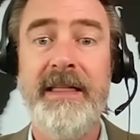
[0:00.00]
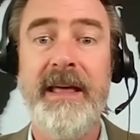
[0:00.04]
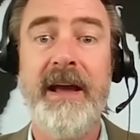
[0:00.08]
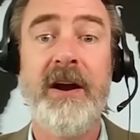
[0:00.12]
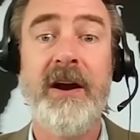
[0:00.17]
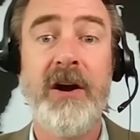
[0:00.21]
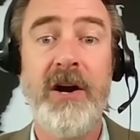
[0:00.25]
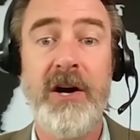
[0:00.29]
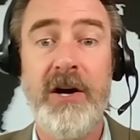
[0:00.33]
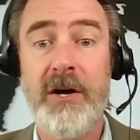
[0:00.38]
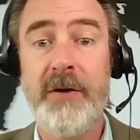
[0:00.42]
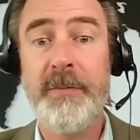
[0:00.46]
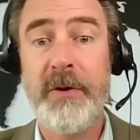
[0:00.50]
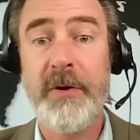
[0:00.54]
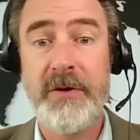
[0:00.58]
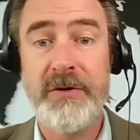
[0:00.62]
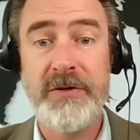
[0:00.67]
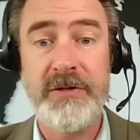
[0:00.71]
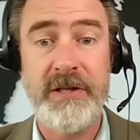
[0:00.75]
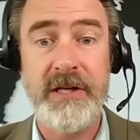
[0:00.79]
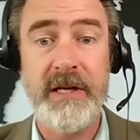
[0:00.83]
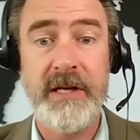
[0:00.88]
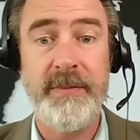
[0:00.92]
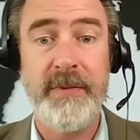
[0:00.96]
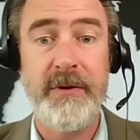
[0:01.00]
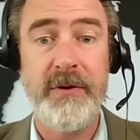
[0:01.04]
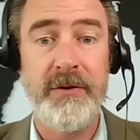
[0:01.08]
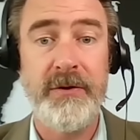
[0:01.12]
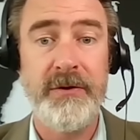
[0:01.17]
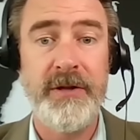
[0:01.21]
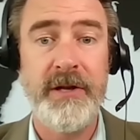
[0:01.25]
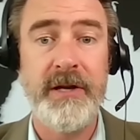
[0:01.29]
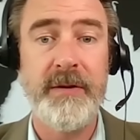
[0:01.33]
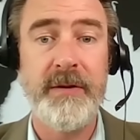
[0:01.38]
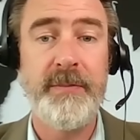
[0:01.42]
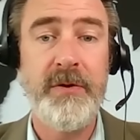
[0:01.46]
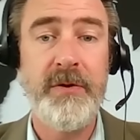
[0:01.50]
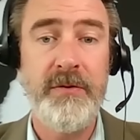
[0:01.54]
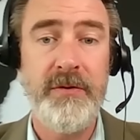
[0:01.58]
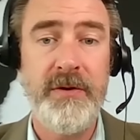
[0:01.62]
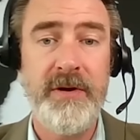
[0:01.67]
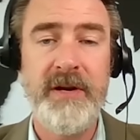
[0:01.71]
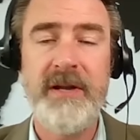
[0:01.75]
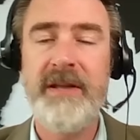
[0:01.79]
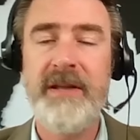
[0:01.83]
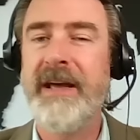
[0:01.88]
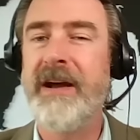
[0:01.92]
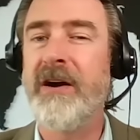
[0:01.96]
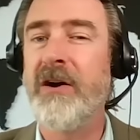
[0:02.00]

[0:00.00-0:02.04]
They are all personally beholden to Putin.